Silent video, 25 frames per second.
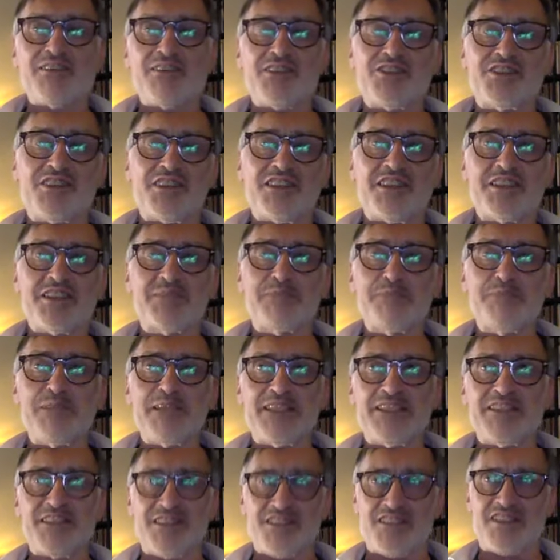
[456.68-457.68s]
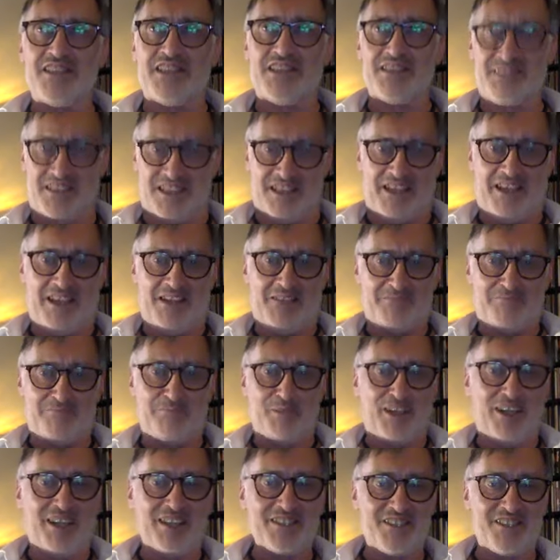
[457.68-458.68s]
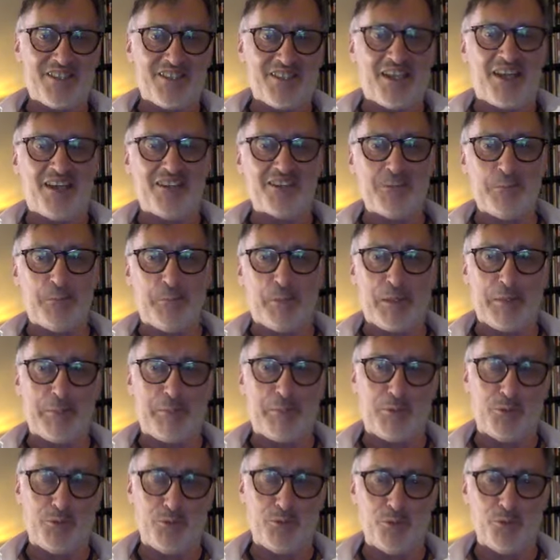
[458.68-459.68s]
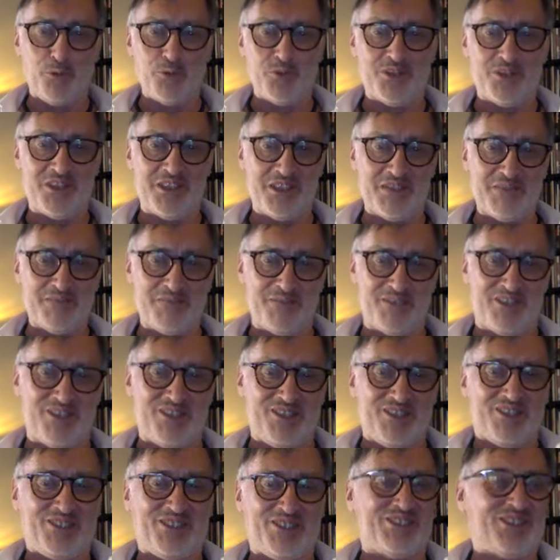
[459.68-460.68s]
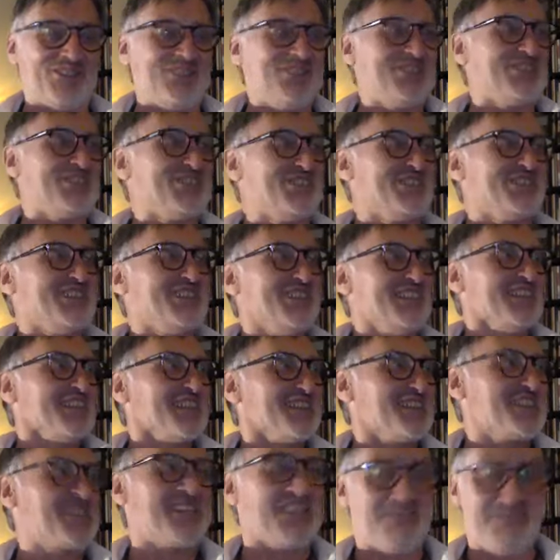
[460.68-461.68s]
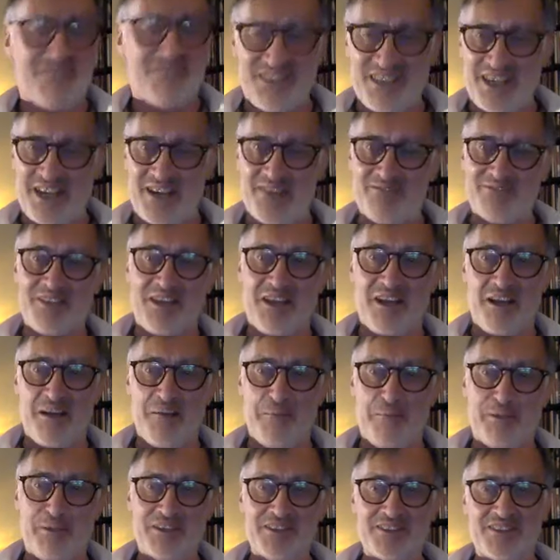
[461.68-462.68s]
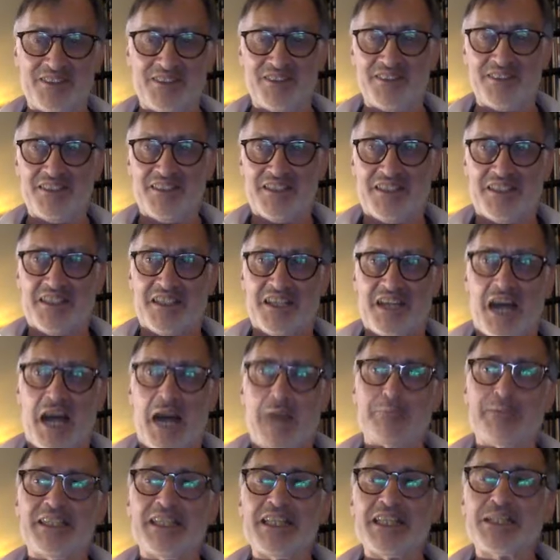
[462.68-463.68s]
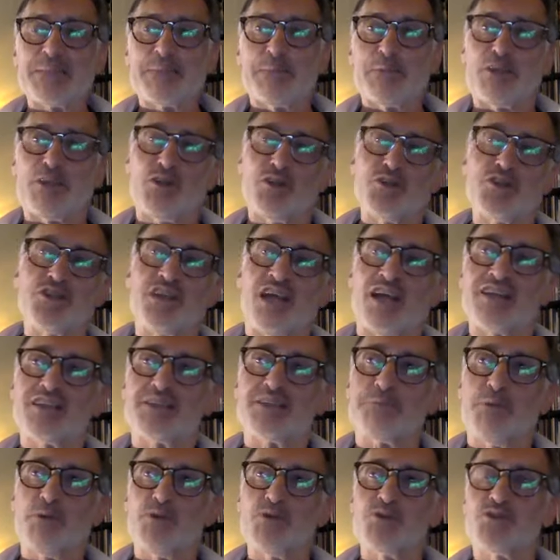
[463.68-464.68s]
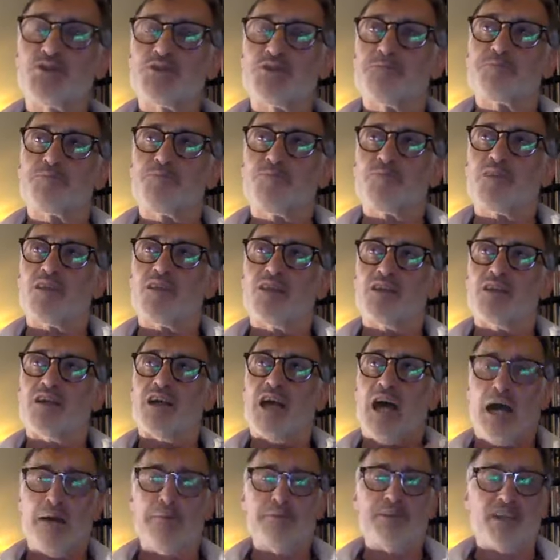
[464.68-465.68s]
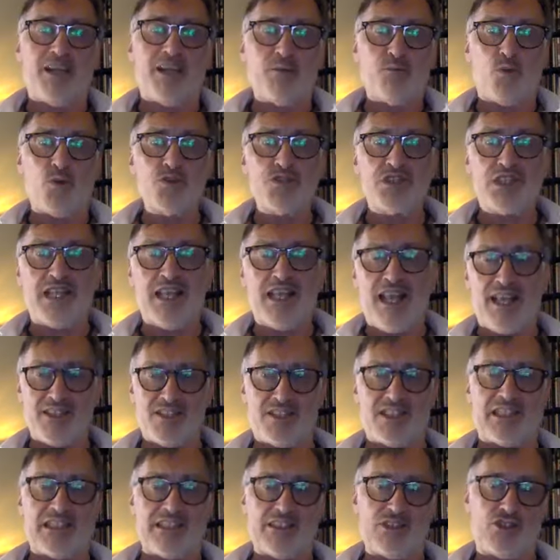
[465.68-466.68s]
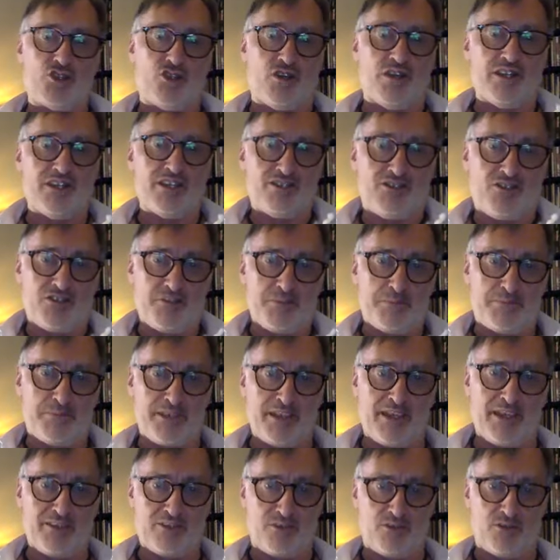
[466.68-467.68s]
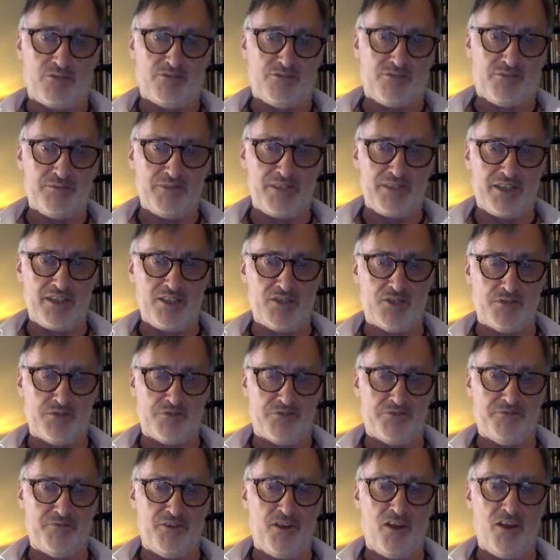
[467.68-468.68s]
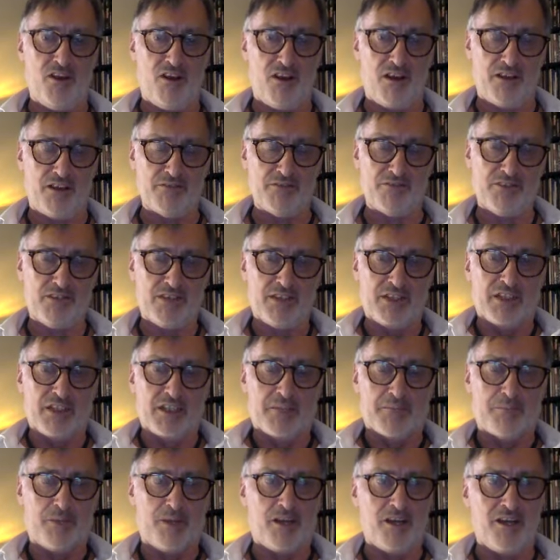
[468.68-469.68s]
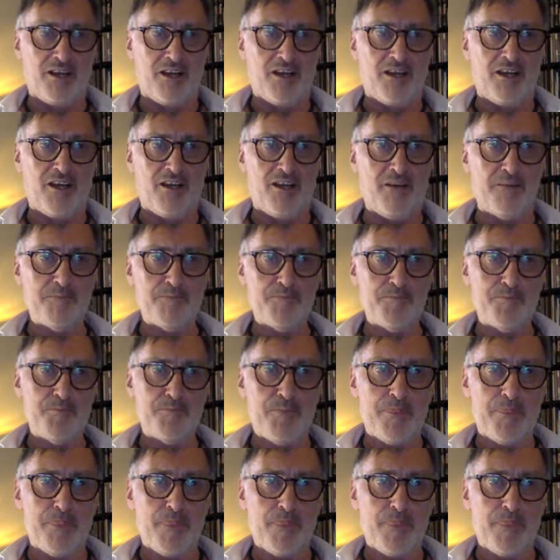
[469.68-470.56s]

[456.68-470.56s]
not sure it's me that says that, but other people seem to seem to have that opinion. I mean, it's because I suppose, I mean, I was classically trained on the piano from the age of five, but um,